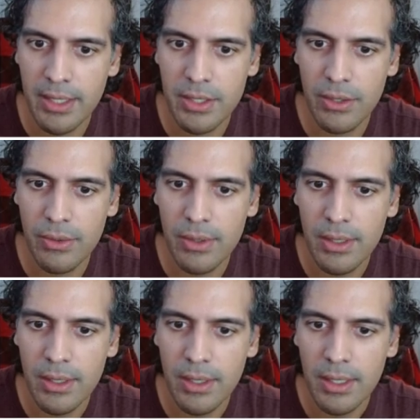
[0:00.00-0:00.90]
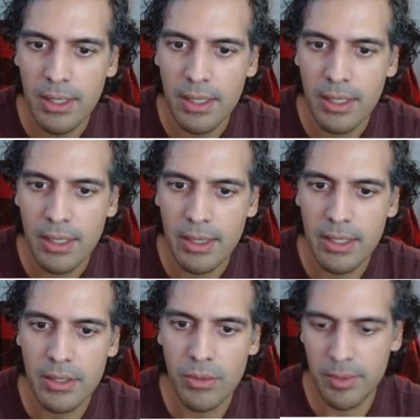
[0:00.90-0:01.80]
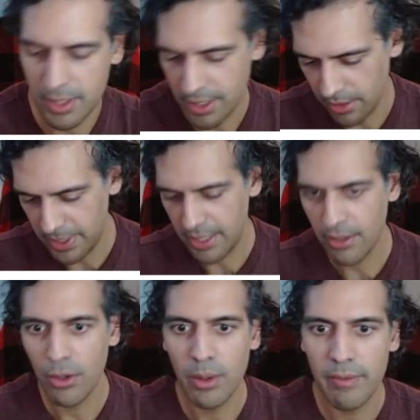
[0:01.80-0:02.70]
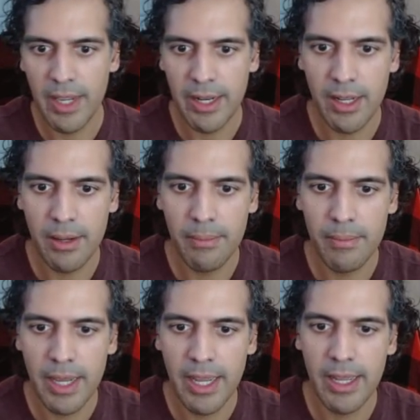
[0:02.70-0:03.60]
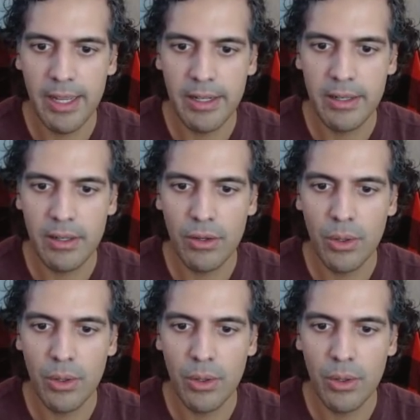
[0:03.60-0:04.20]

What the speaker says: So this would still be O of nm and O